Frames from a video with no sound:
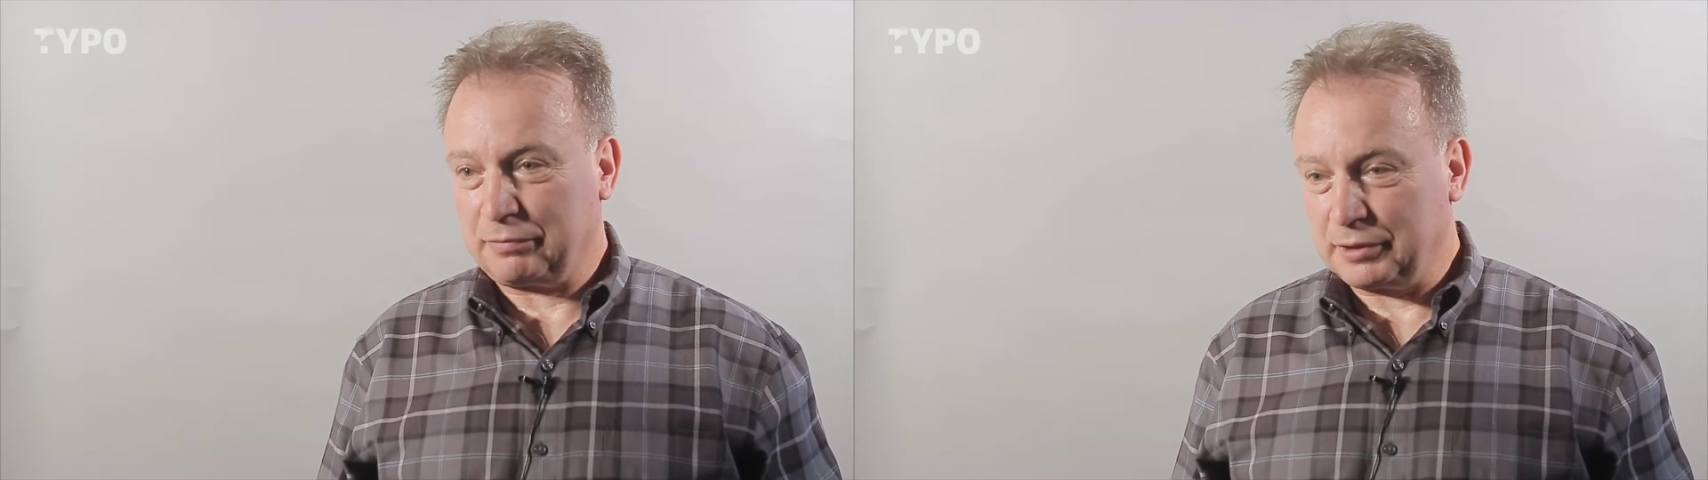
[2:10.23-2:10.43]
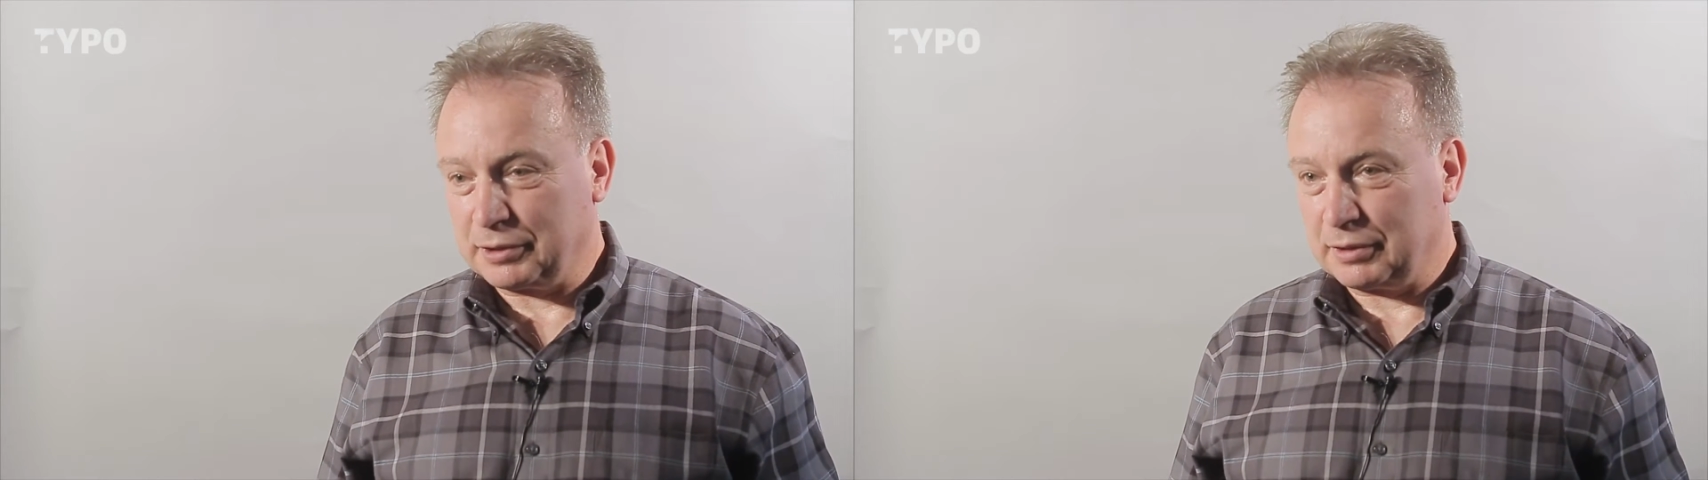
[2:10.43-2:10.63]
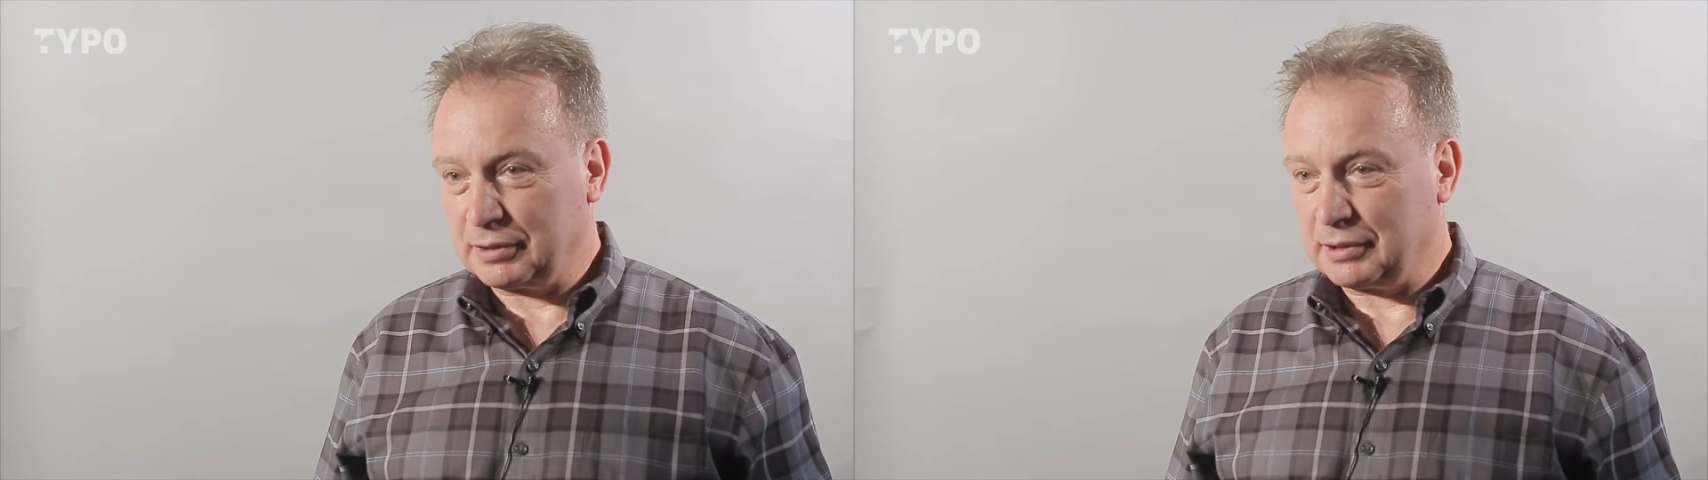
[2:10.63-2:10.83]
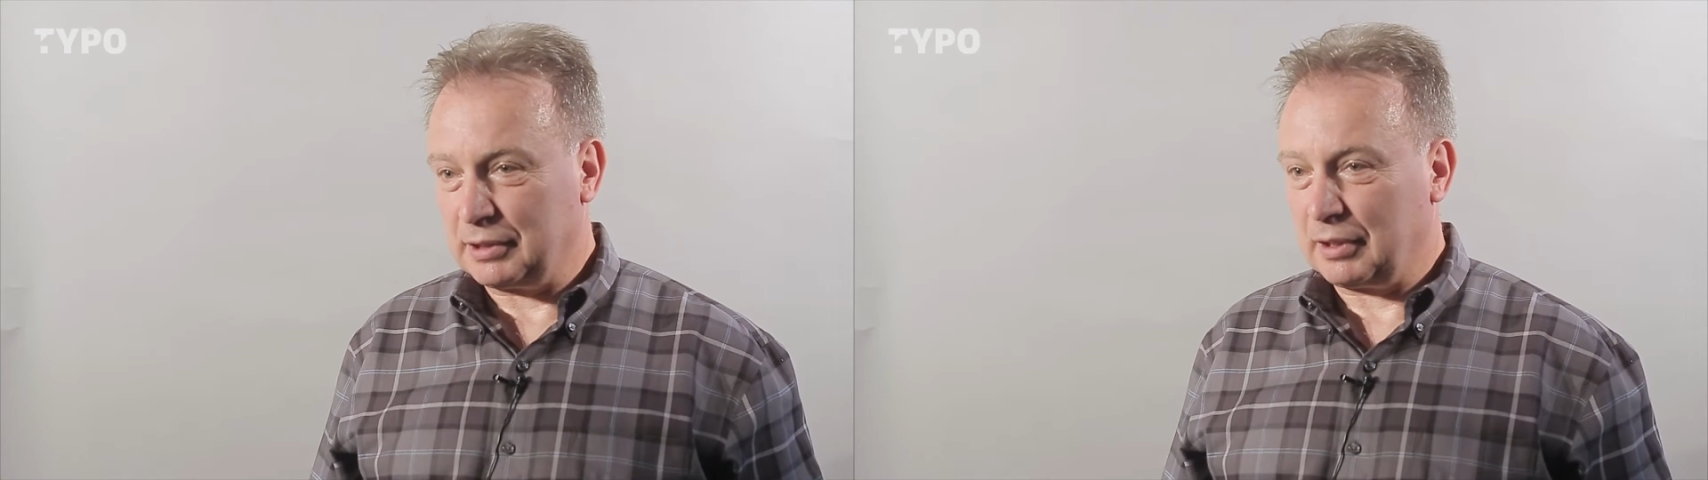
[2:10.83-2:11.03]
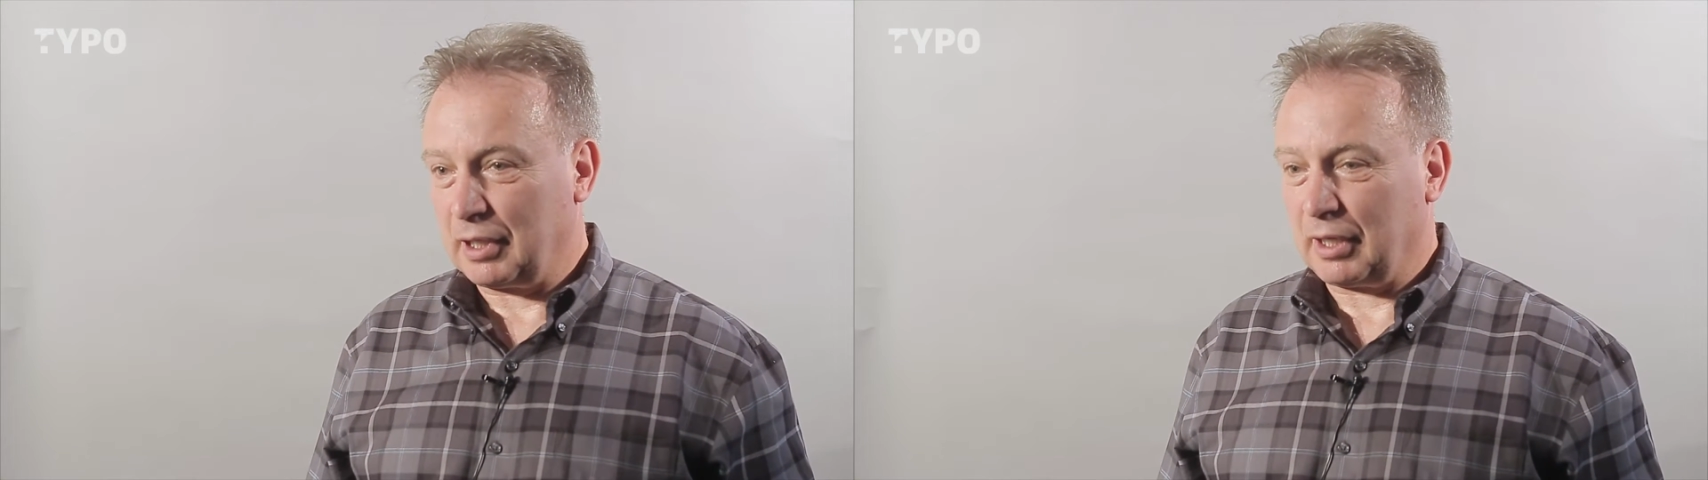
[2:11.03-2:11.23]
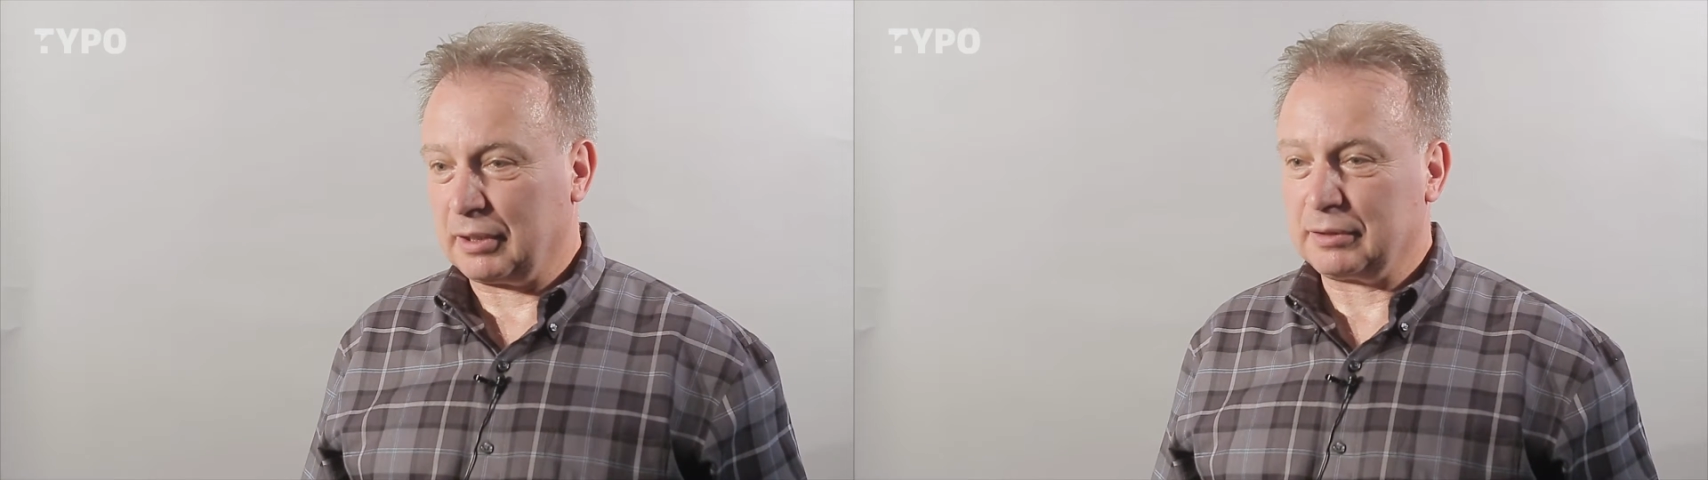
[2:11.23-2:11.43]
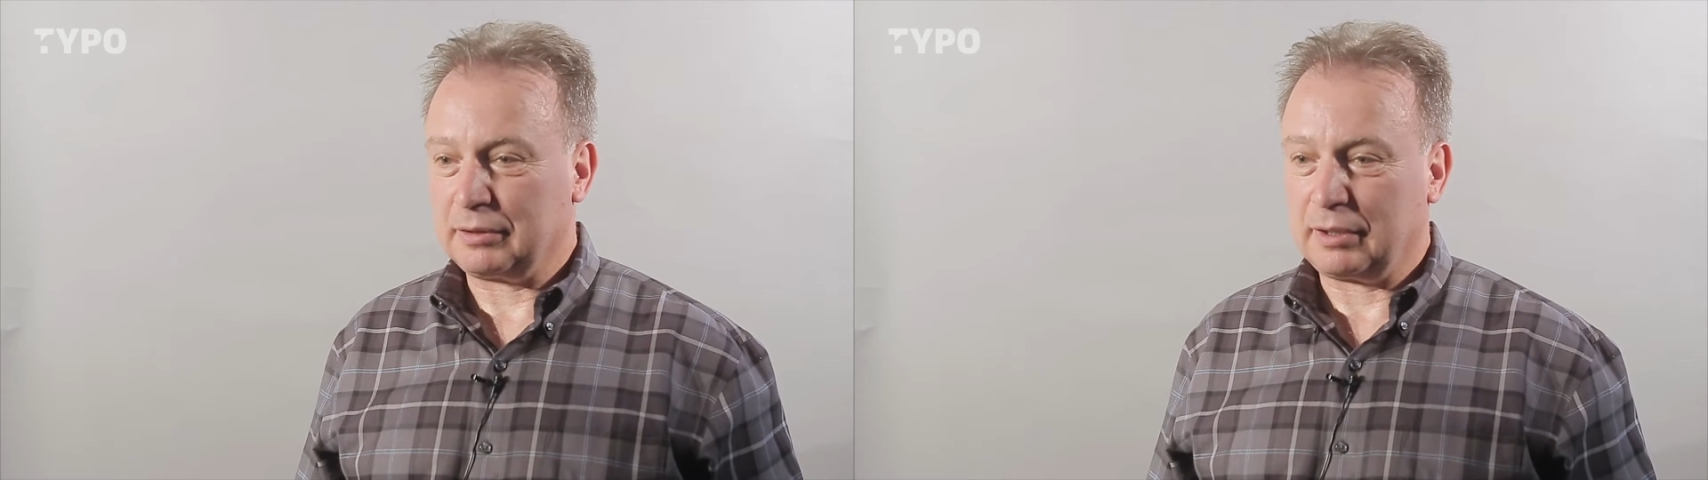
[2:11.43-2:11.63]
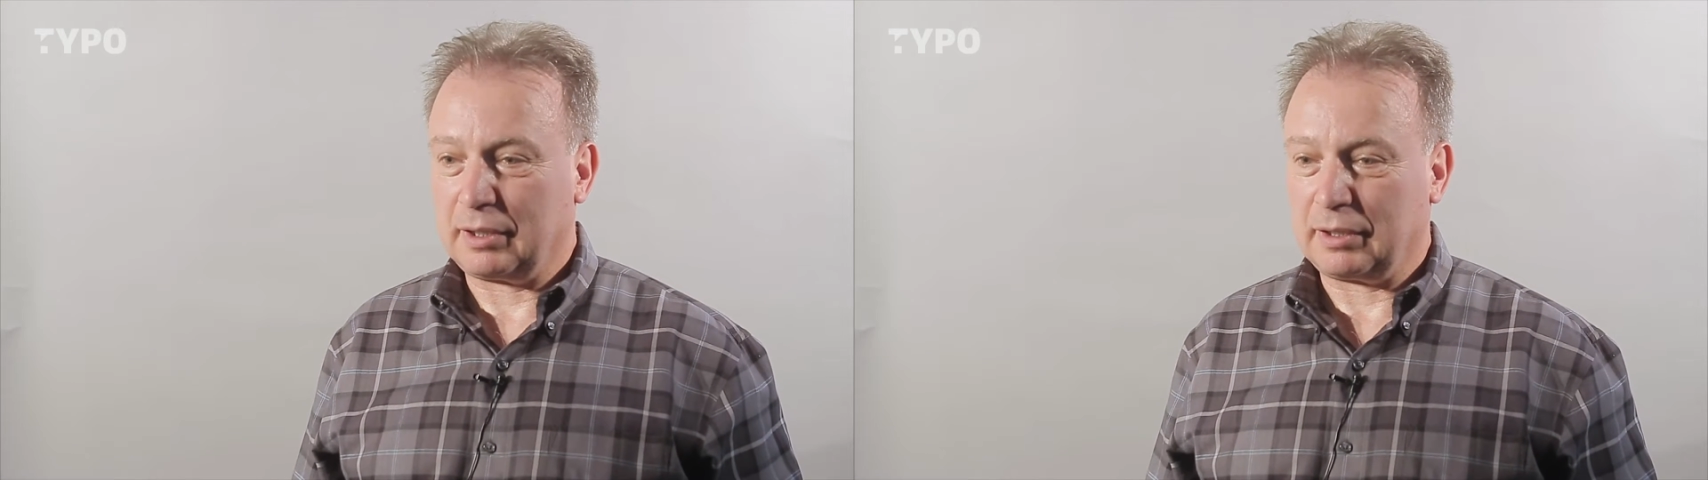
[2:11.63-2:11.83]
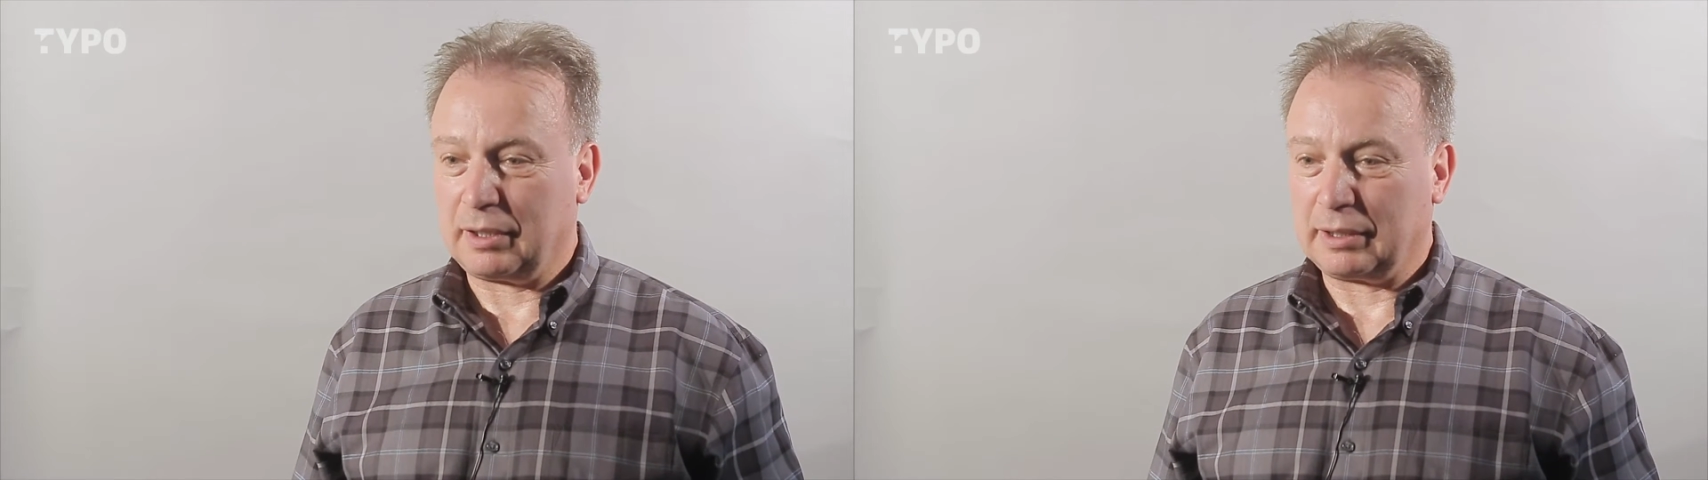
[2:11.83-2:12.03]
efficiency and uh,